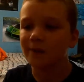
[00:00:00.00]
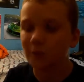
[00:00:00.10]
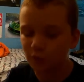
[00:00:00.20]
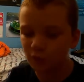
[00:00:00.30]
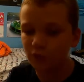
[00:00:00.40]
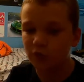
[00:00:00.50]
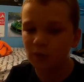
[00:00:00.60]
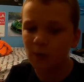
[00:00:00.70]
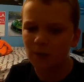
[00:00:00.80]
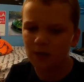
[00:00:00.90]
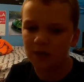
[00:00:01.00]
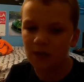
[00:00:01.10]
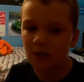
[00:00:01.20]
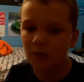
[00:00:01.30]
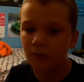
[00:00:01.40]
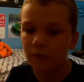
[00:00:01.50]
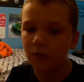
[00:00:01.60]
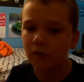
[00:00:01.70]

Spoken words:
Those are slowing down.